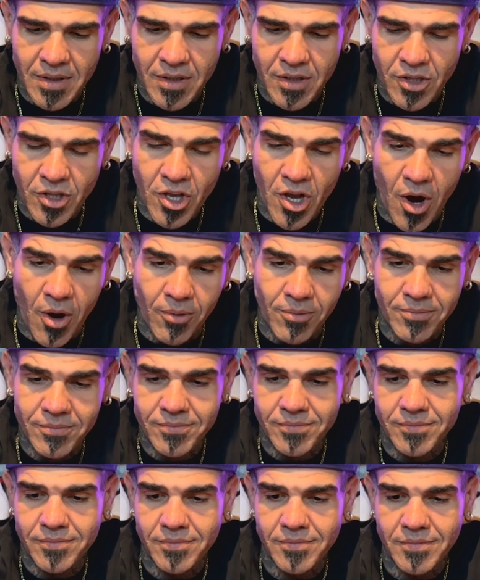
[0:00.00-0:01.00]
Yo.
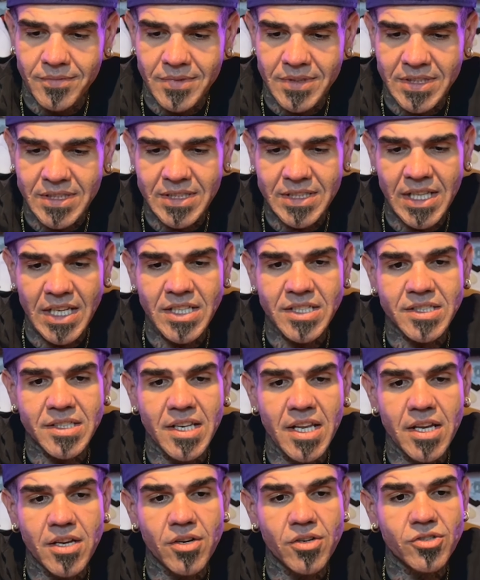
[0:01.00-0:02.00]
These
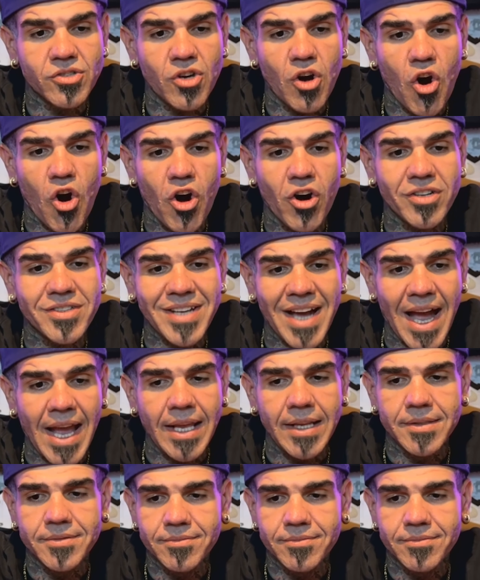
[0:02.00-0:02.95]
sneakers are tight.